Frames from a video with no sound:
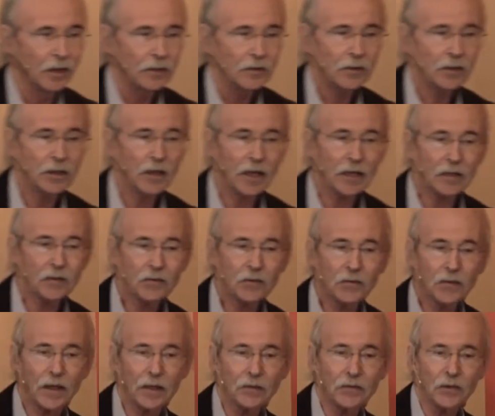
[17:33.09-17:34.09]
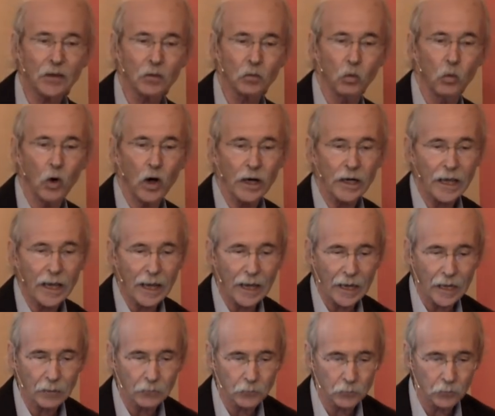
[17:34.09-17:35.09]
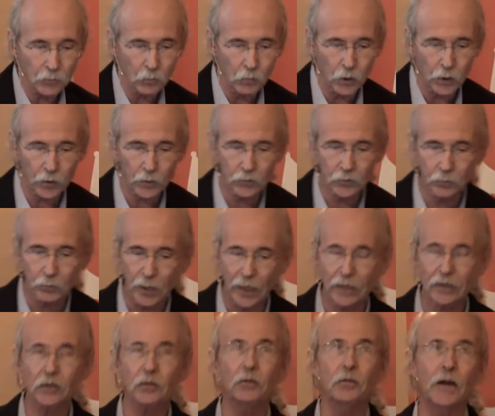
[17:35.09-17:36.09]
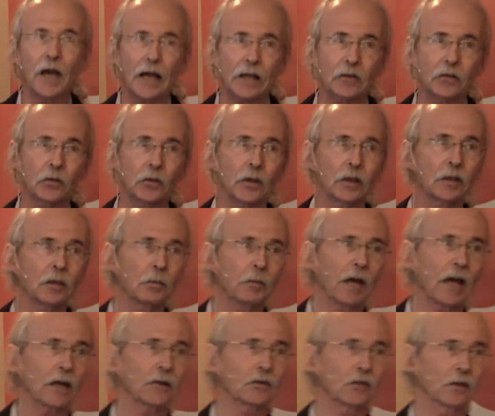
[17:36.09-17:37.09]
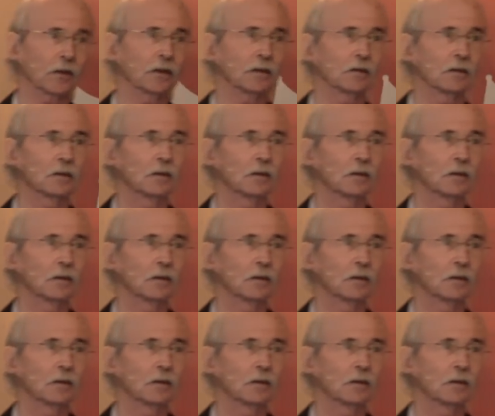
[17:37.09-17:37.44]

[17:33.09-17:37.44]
the United States had one half of the world's manufacturing capacity.